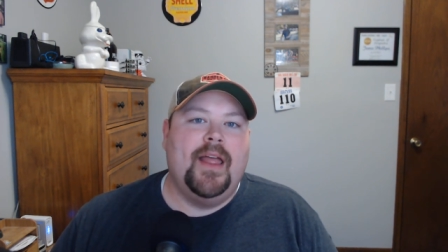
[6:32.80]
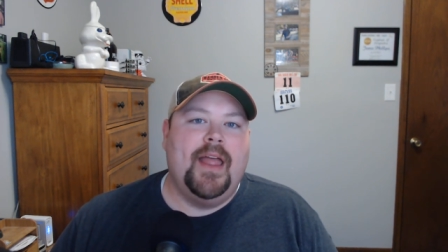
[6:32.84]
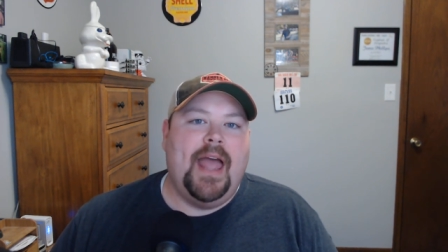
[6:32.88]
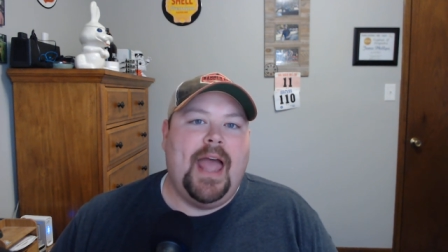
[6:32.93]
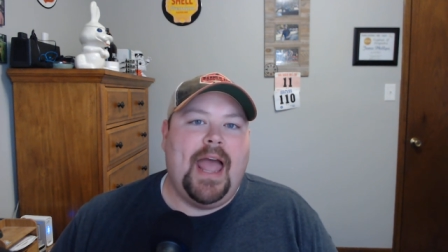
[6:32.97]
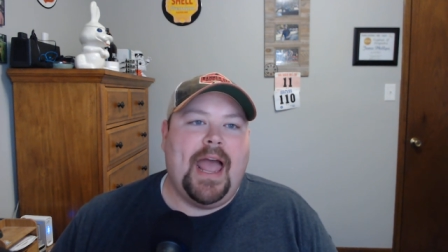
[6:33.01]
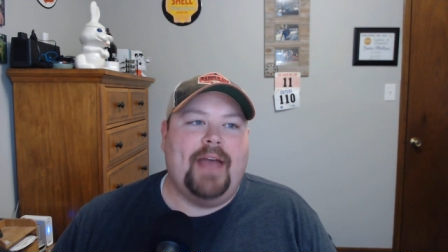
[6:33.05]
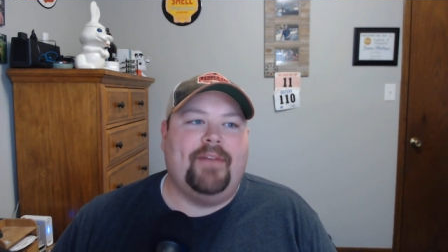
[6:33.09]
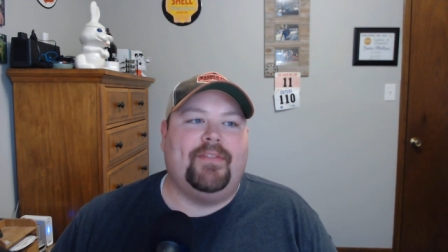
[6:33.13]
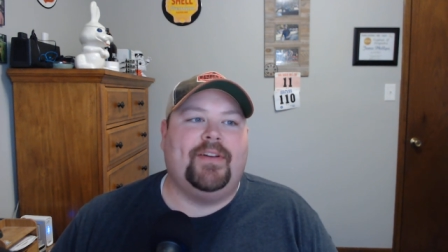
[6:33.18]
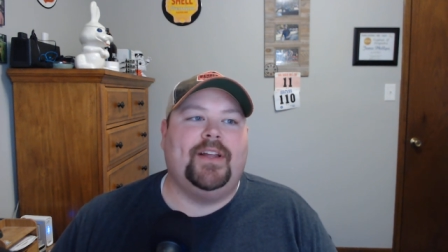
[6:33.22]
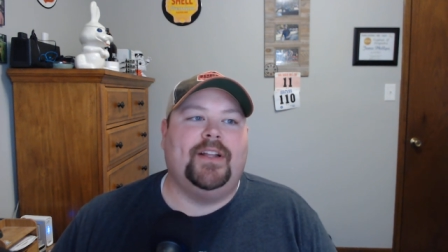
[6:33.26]

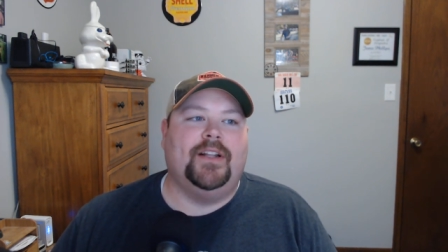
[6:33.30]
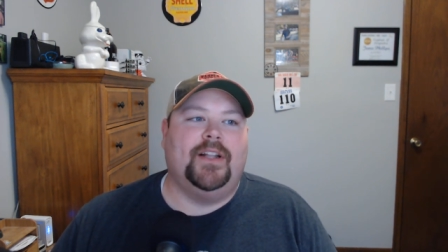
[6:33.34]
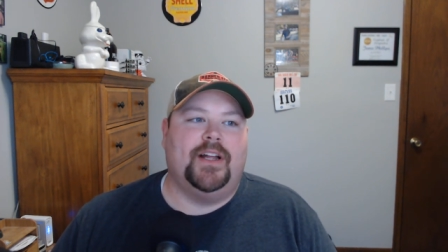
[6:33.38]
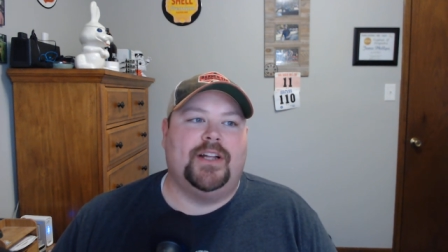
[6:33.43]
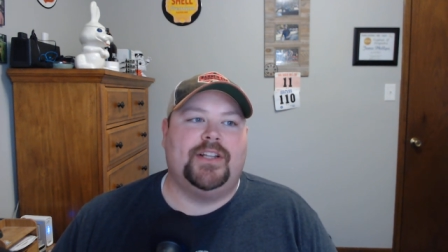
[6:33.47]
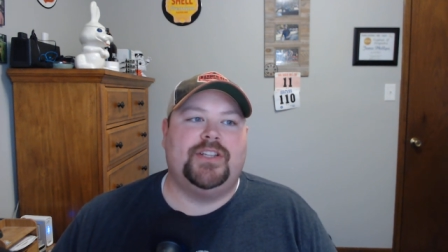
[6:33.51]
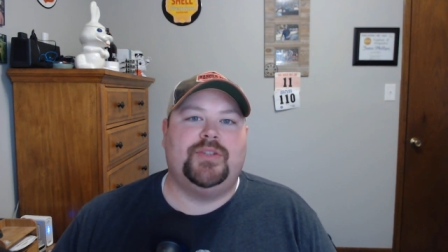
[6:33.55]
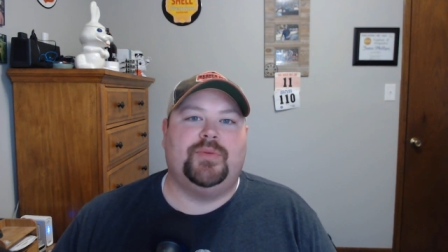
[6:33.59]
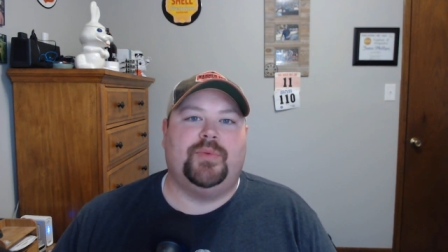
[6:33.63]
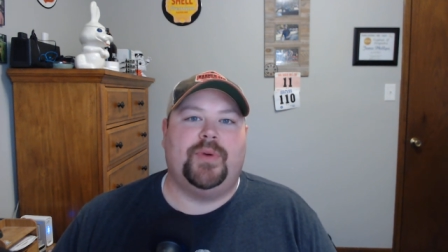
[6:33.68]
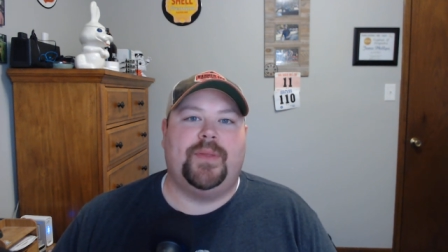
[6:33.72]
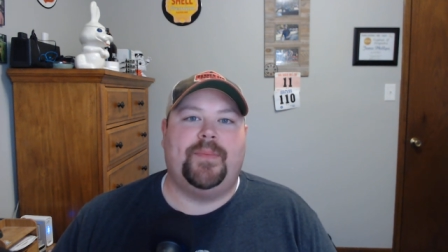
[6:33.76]
having
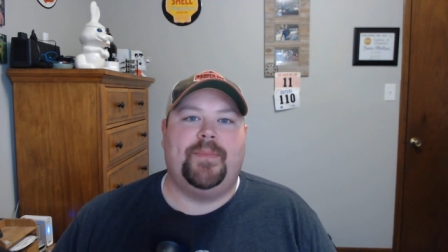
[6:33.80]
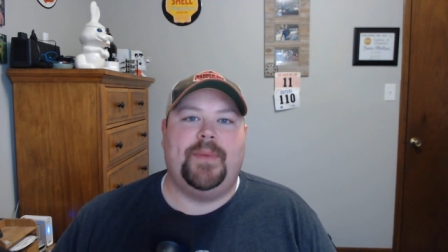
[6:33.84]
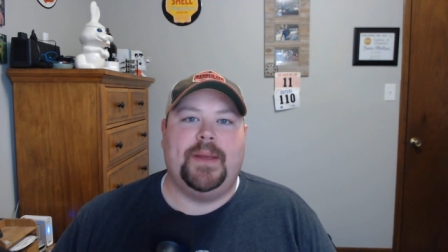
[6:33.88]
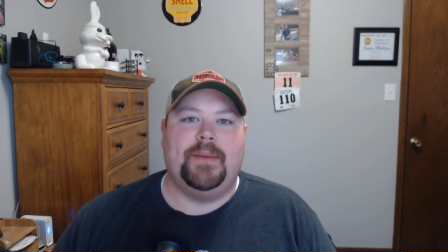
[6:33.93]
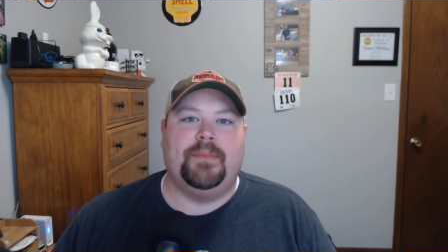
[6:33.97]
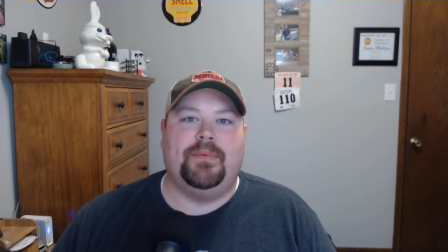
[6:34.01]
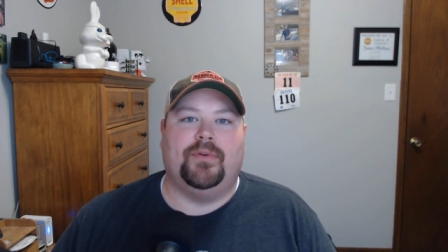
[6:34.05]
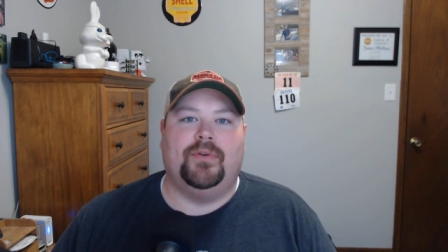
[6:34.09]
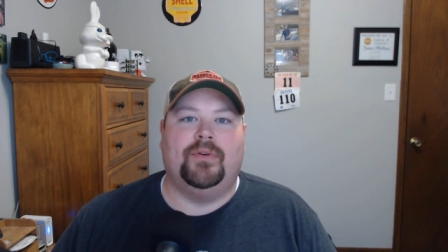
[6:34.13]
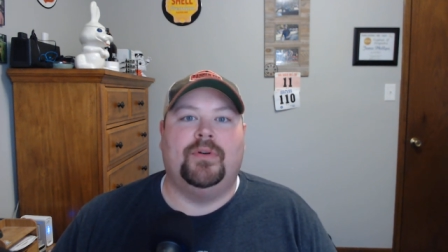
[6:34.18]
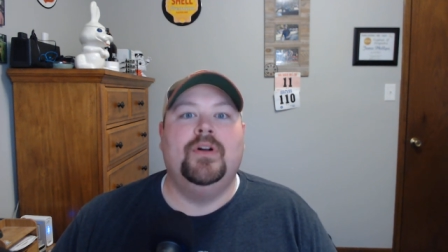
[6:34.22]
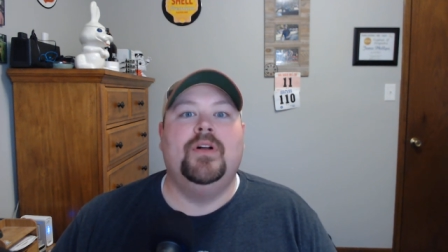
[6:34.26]
lunch with
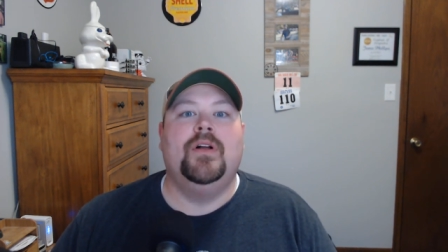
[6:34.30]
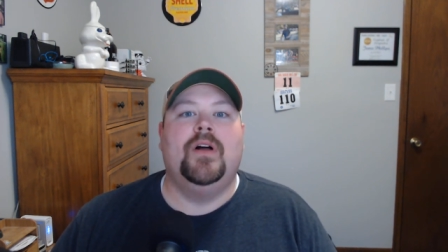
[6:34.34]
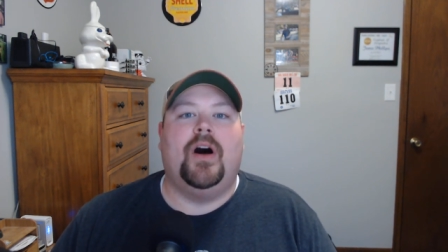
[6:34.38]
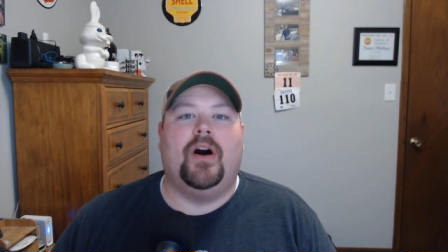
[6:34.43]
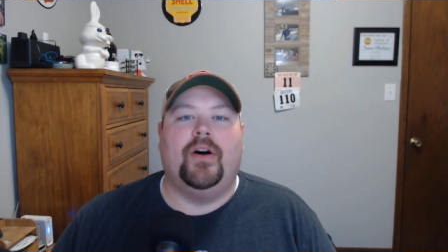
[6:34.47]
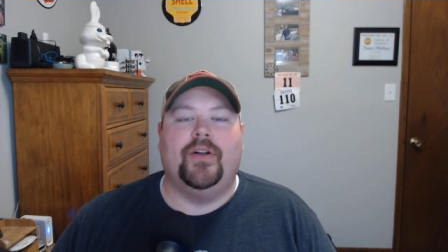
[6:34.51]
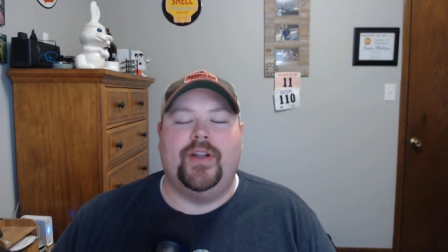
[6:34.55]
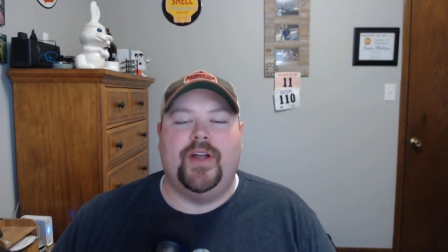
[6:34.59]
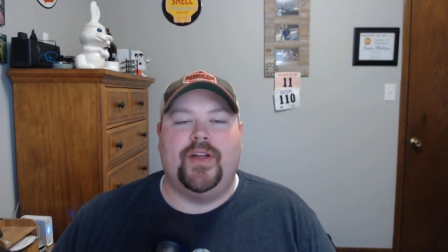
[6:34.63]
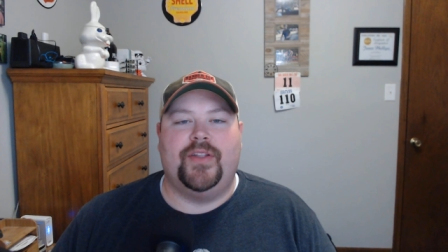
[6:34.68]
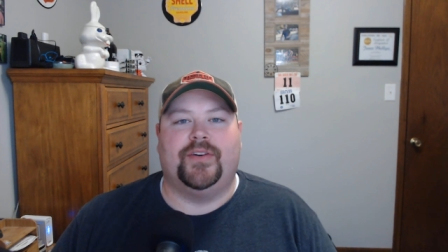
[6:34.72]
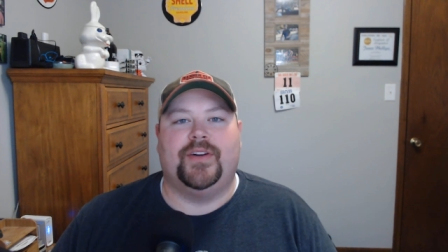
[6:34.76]
people
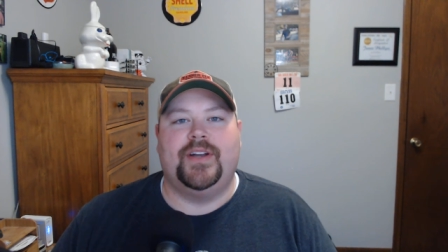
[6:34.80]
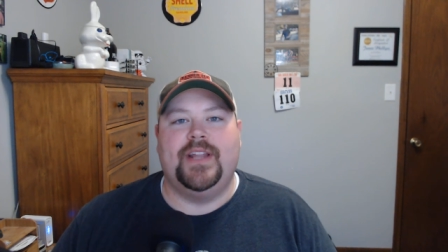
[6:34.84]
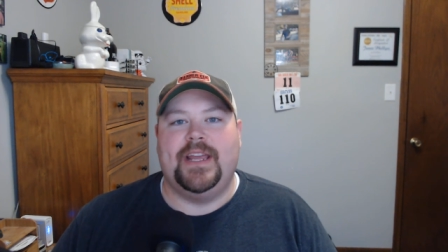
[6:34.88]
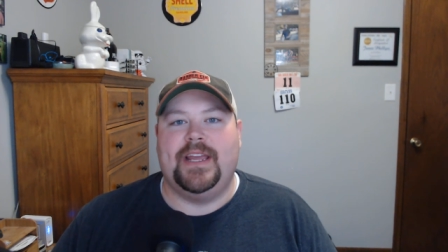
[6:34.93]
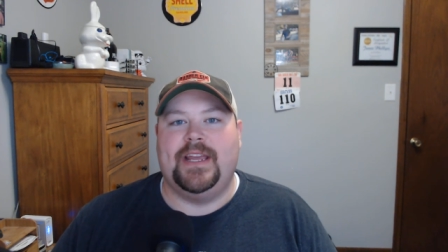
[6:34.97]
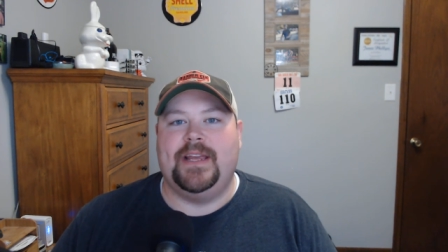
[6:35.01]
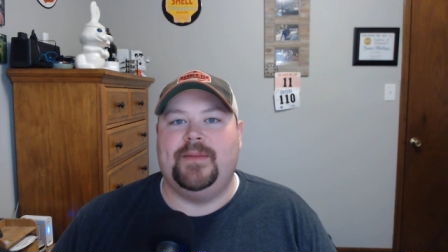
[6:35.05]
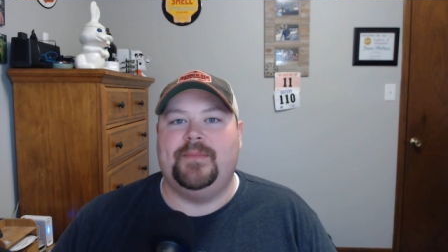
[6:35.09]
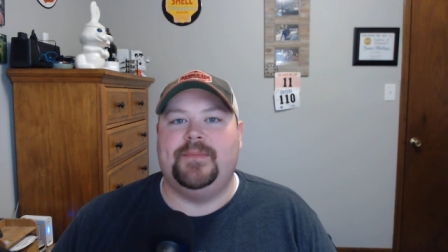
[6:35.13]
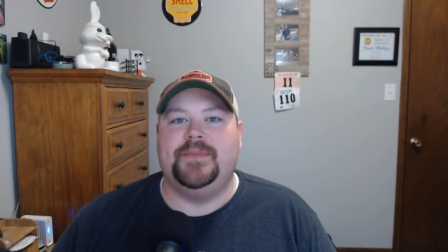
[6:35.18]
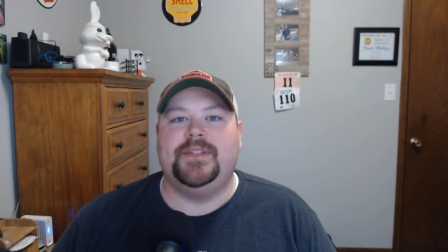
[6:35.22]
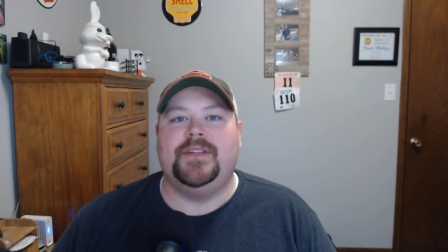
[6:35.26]
on other
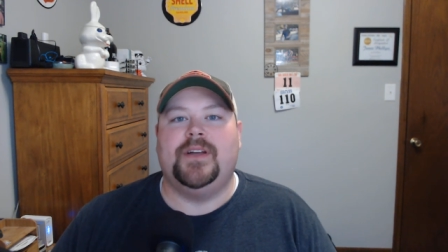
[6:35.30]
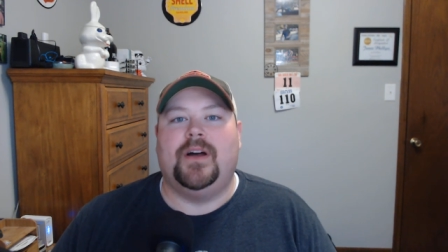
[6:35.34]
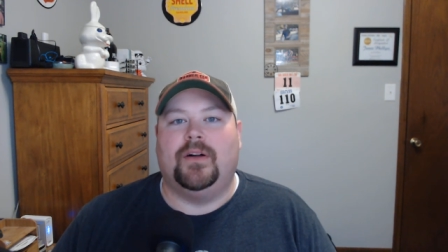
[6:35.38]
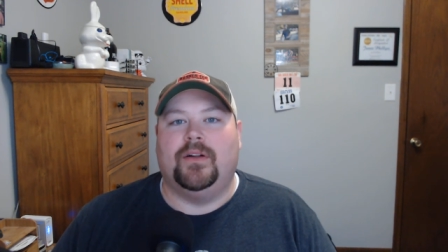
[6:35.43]
teams,